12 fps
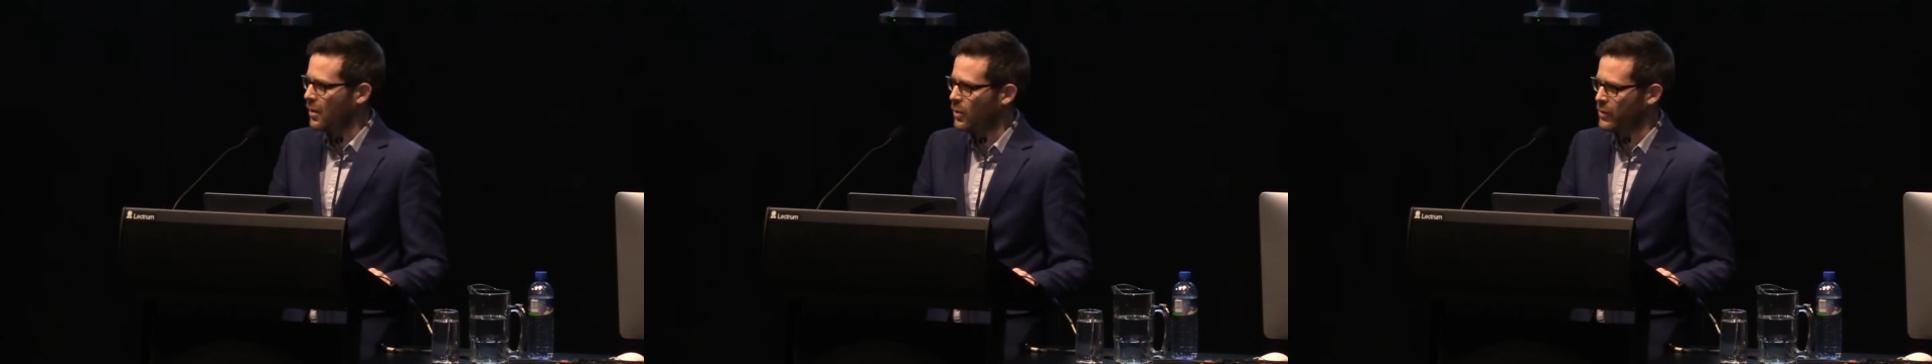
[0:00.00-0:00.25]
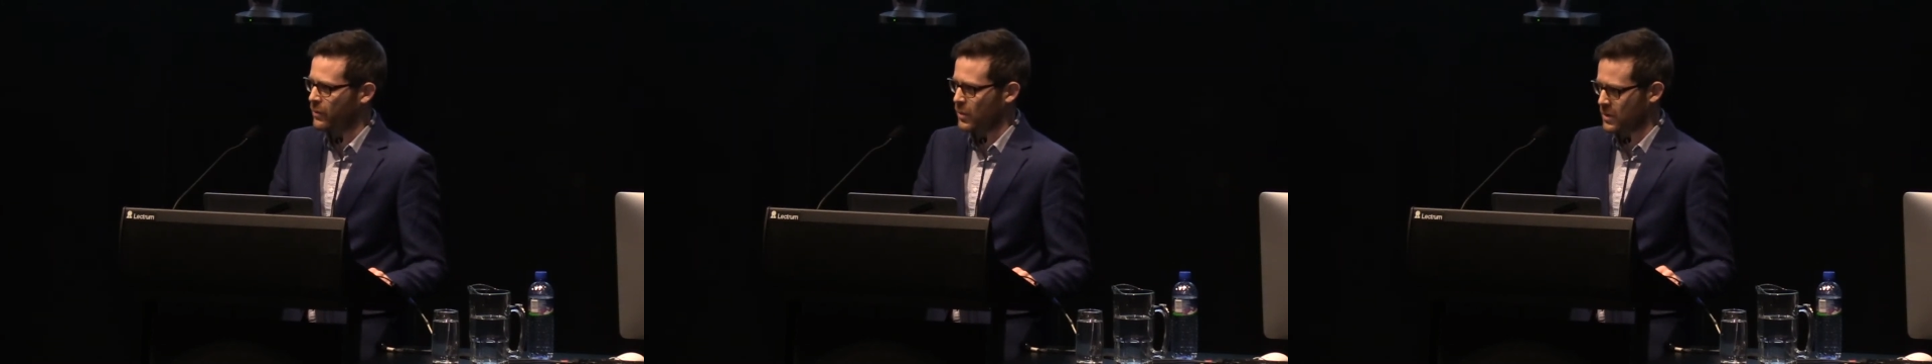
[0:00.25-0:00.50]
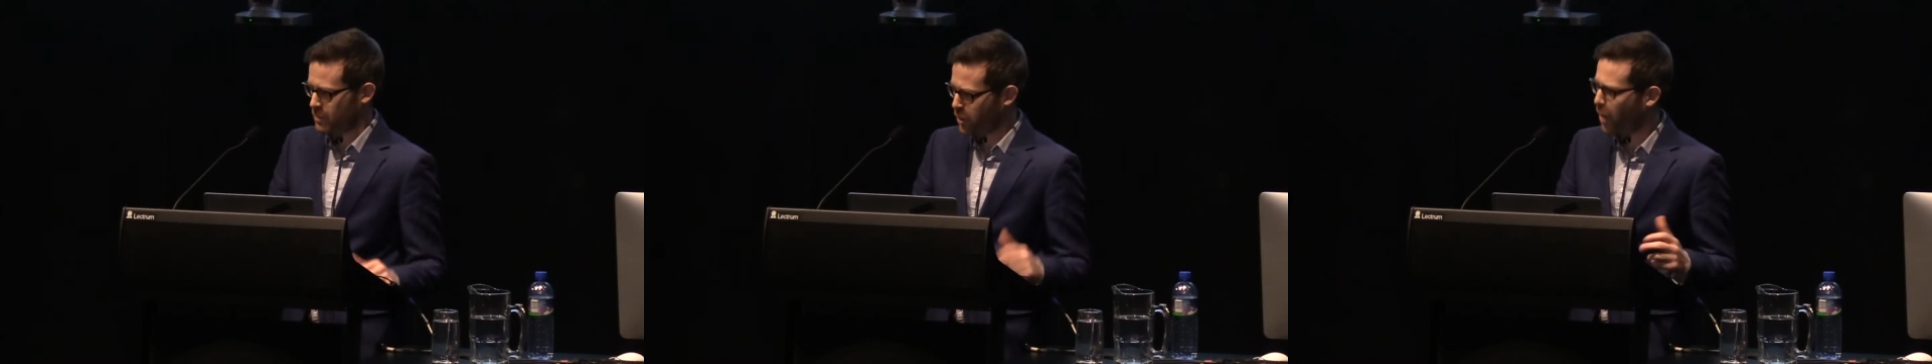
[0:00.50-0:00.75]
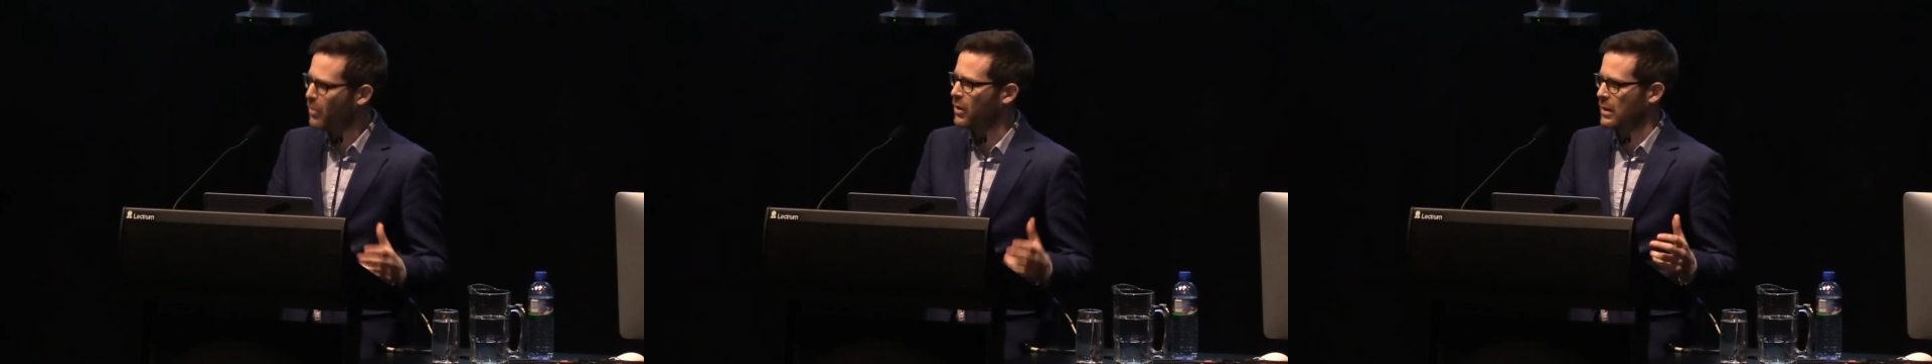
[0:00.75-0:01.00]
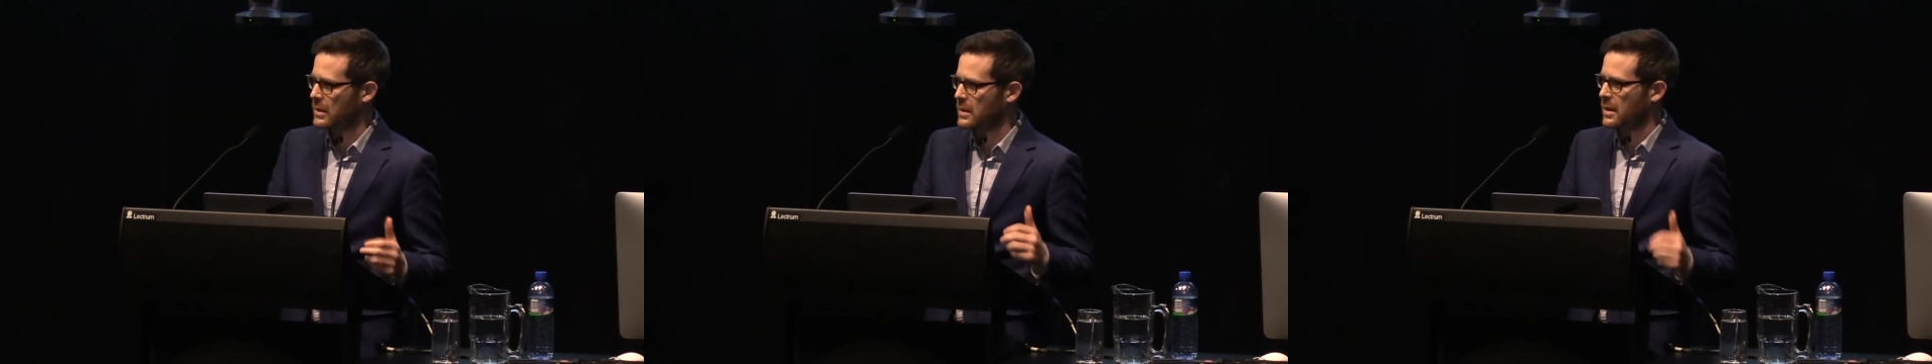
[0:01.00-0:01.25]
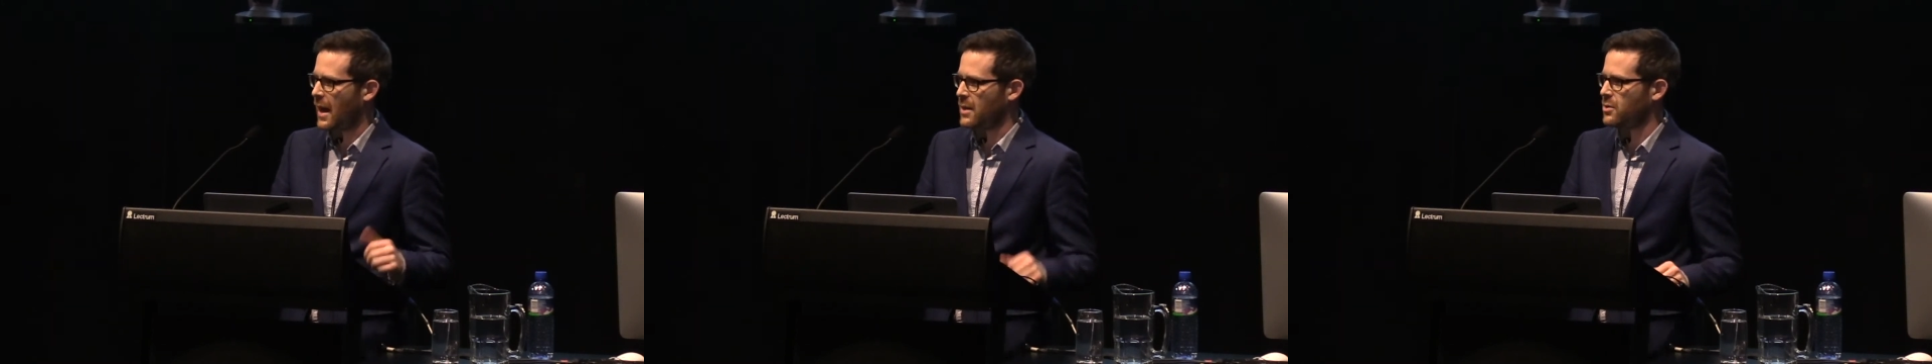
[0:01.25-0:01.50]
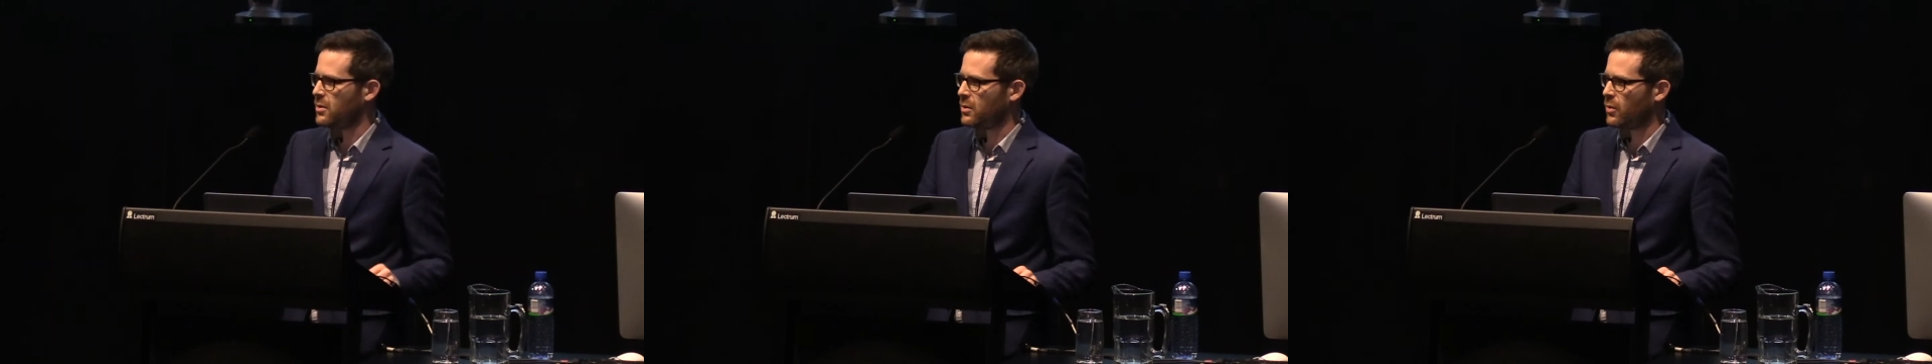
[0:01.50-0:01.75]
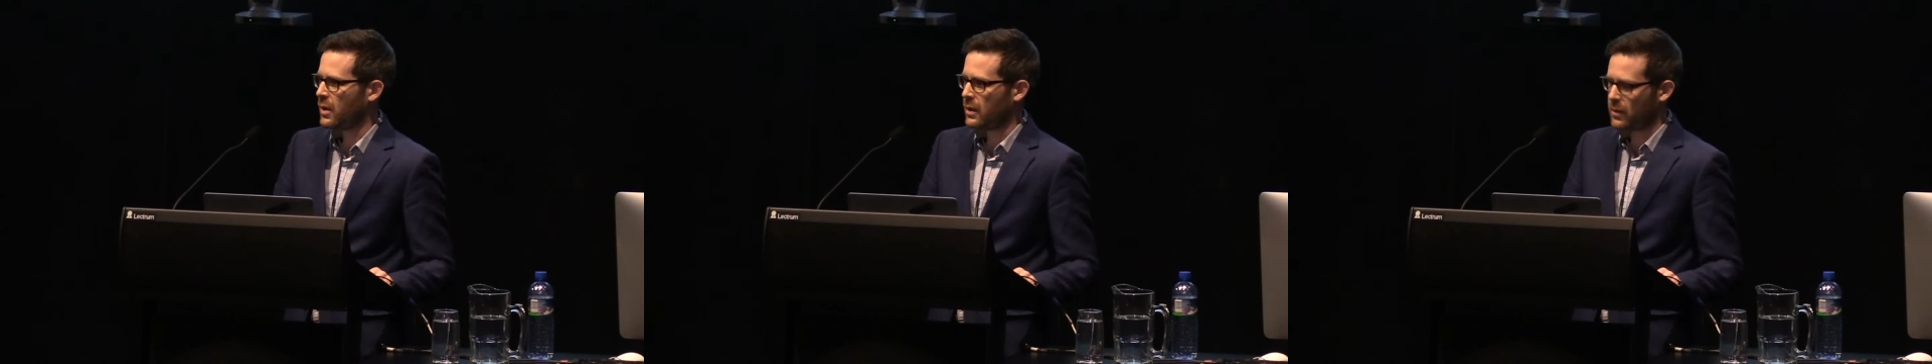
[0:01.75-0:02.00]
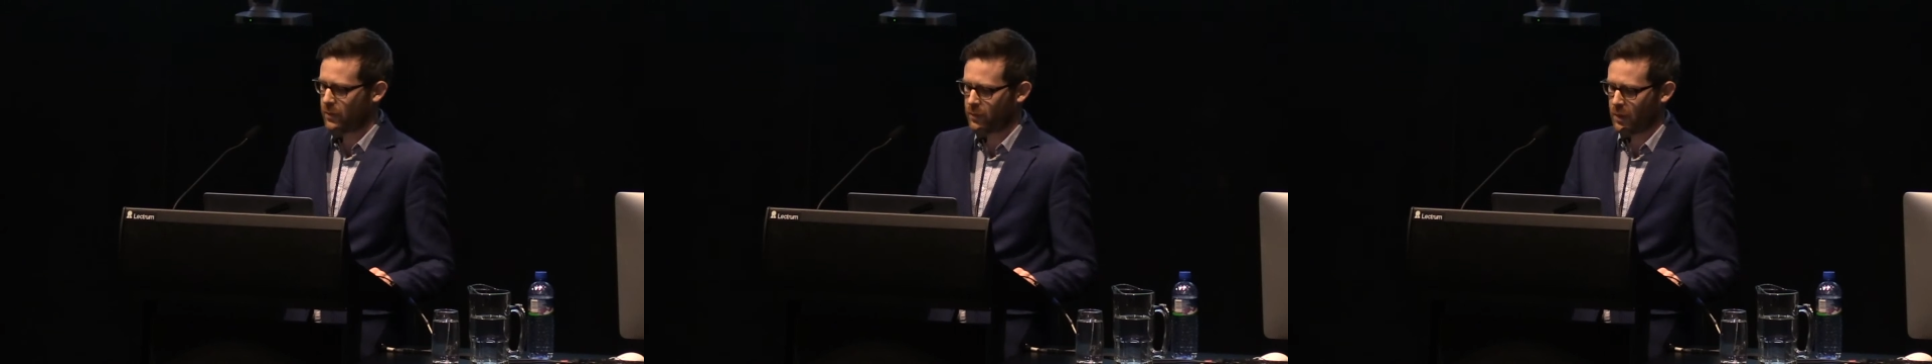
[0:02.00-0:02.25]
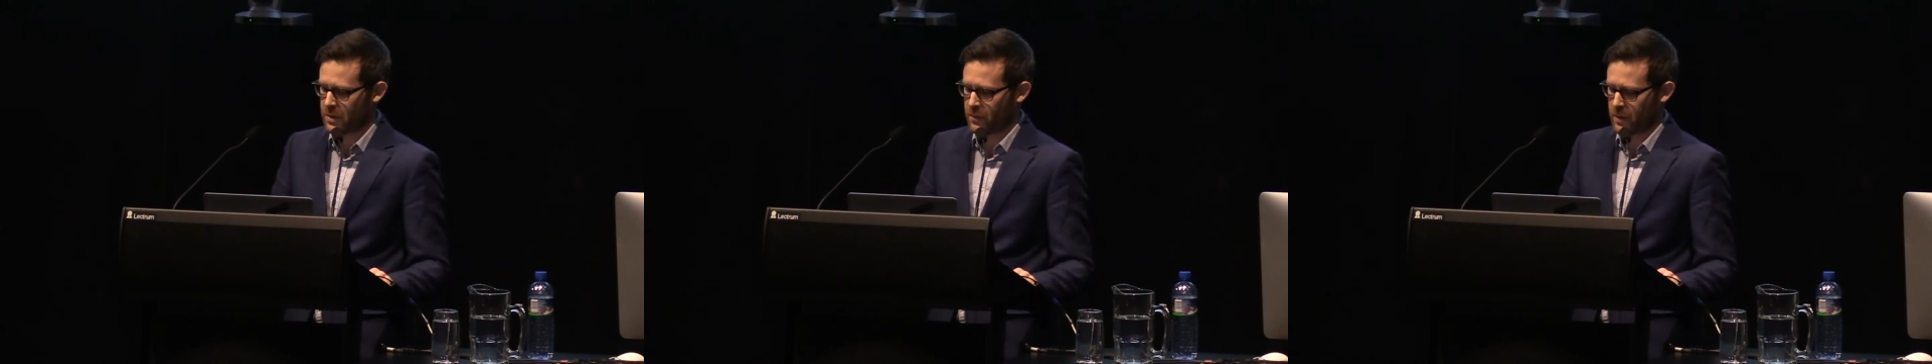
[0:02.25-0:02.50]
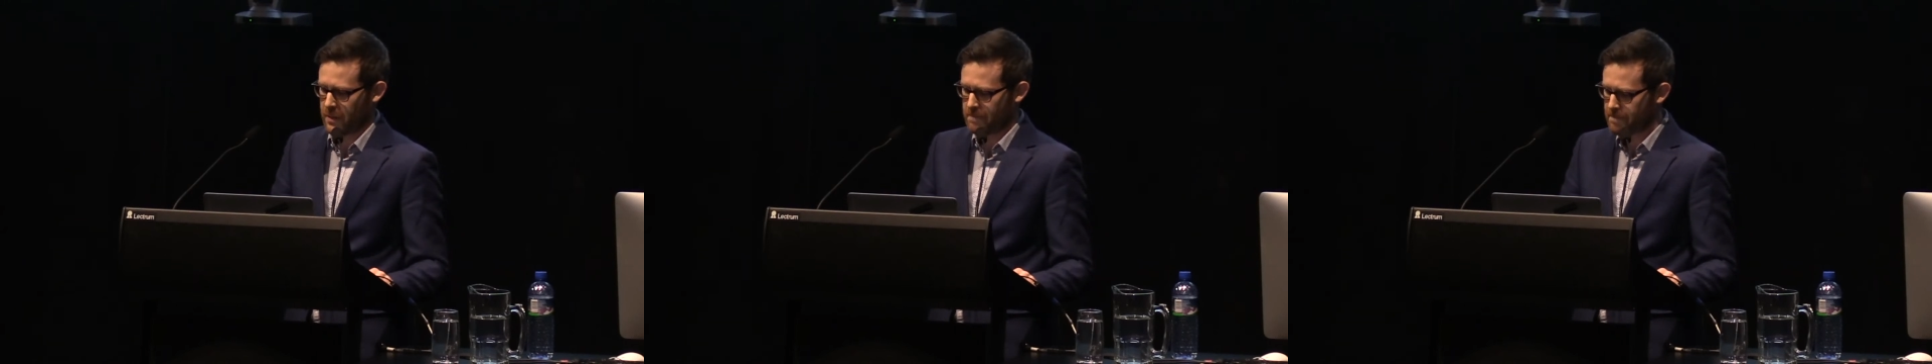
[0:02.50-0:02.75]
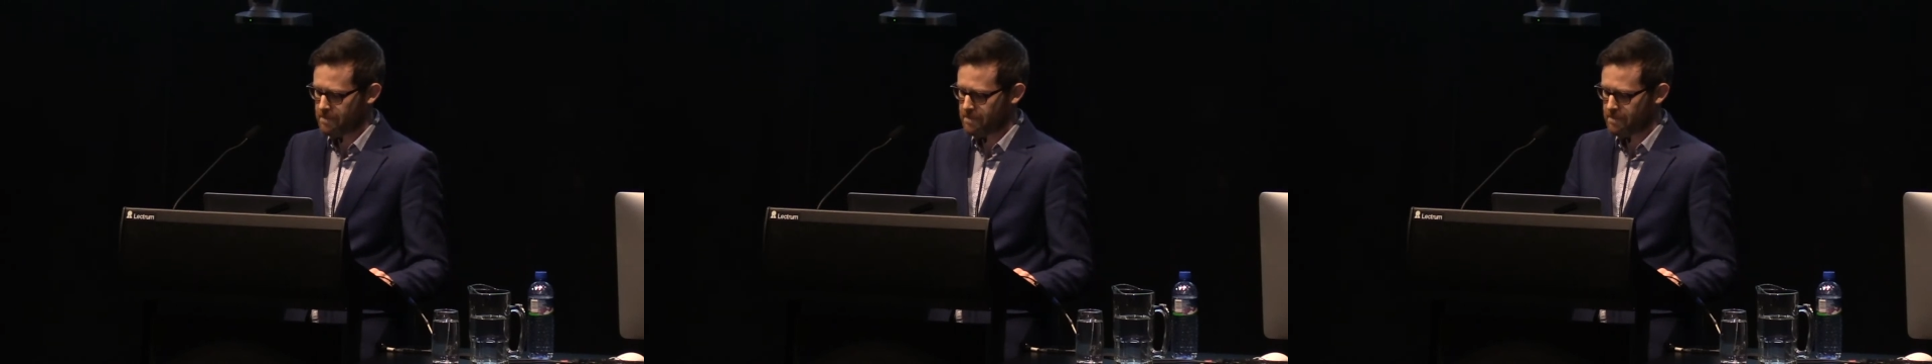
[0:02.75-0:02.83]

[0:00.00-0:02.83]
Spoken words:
was prominent in ancient Greek philosophy,